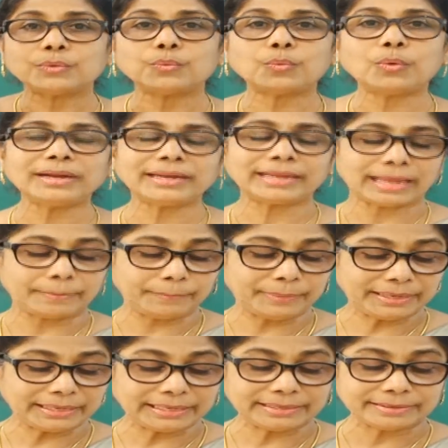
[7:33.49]
what can
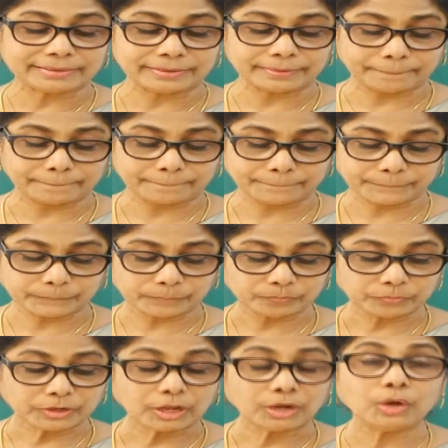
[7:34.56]
be eaten?
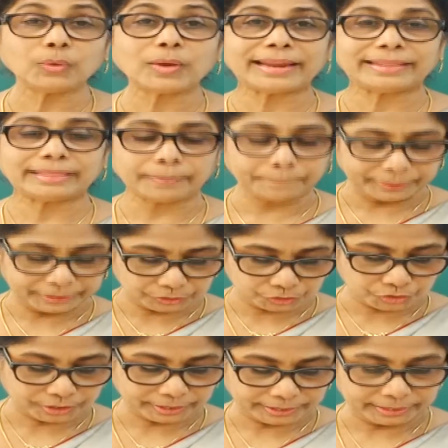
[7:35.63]
Look at the
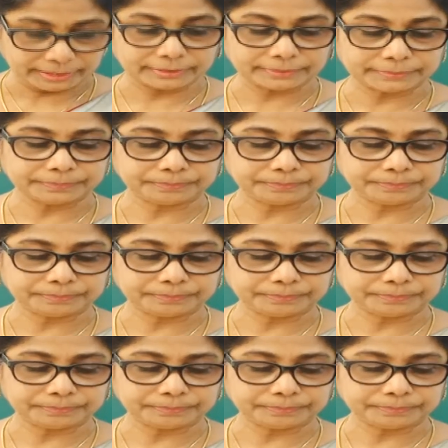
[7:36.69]
picture here.